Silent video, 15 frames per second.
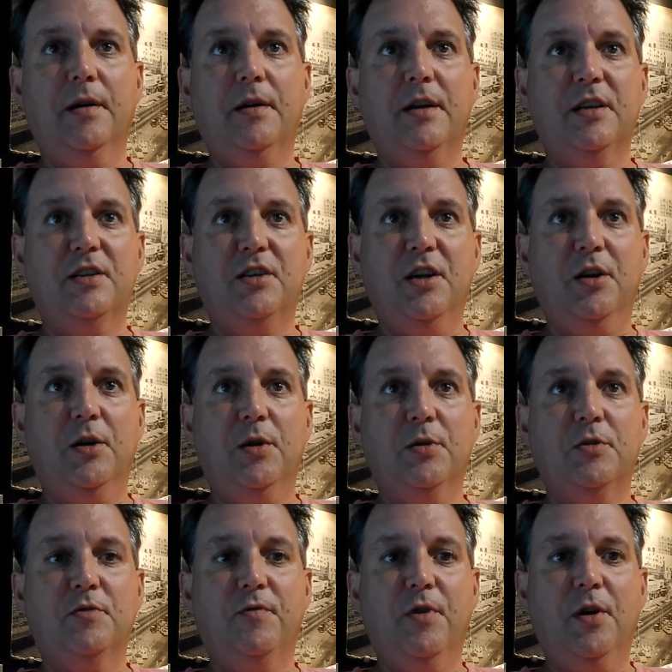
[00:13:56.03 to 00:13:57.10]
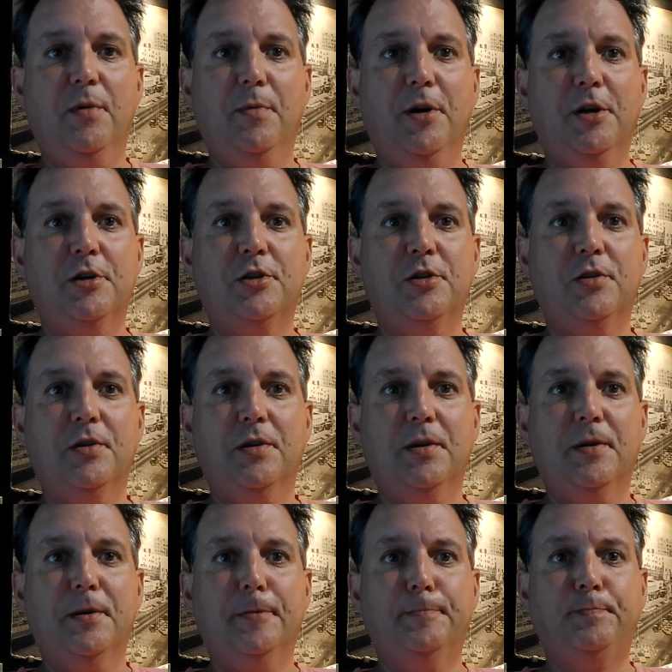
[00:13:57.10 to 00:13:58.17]
casinos very much.
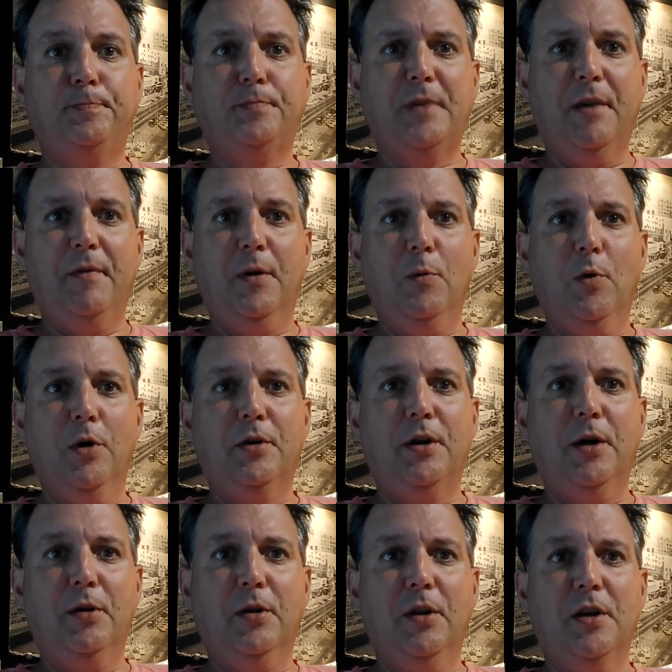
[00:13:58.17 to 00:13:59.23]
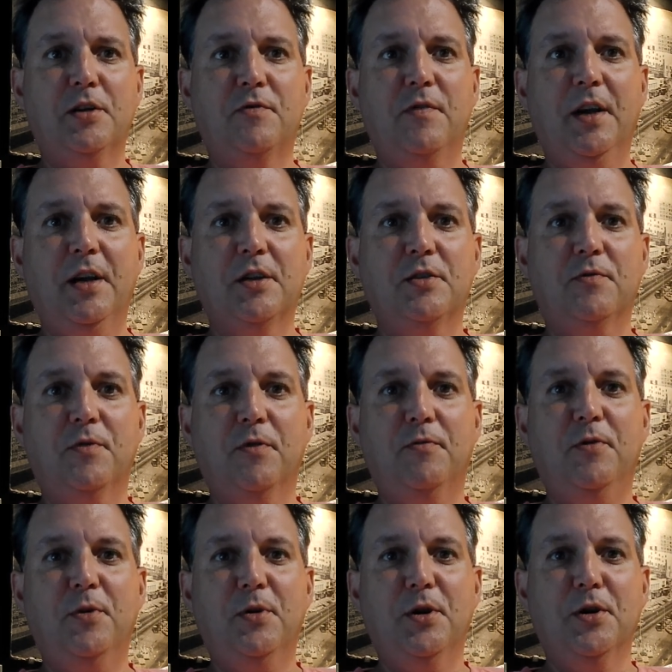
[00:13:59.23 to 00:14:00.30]
Having worked out in Las Vegas for a
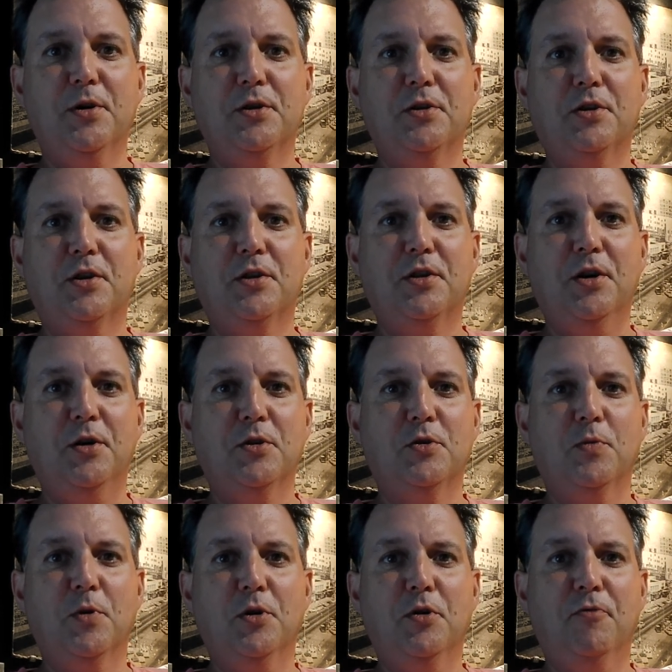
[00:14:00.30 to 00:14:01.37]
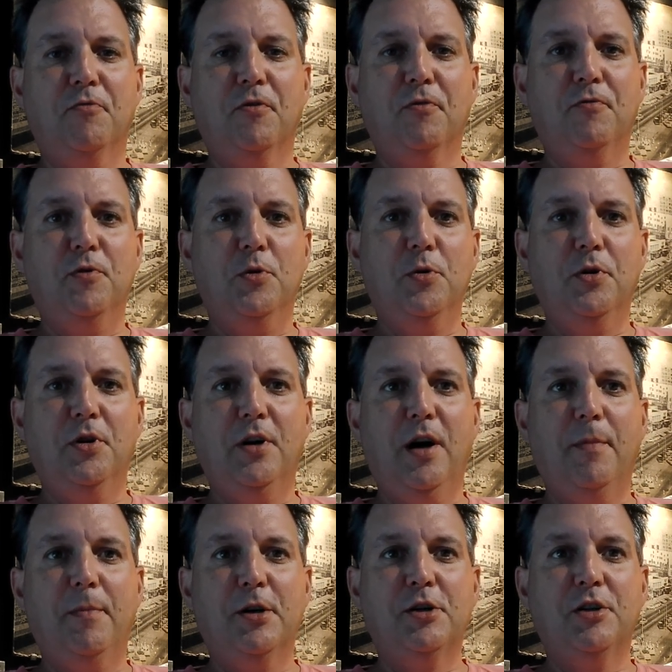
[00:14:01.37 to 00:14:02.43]
few years, casinos were good for food and
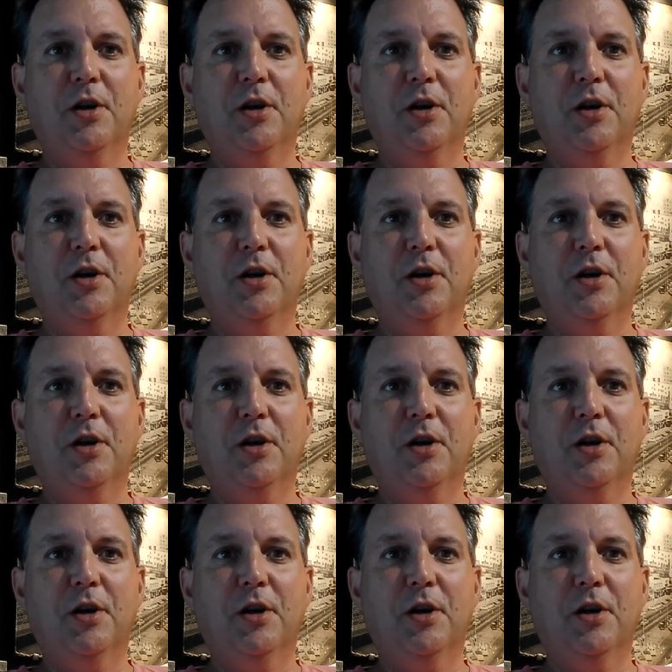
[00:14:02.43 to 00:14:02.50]
not much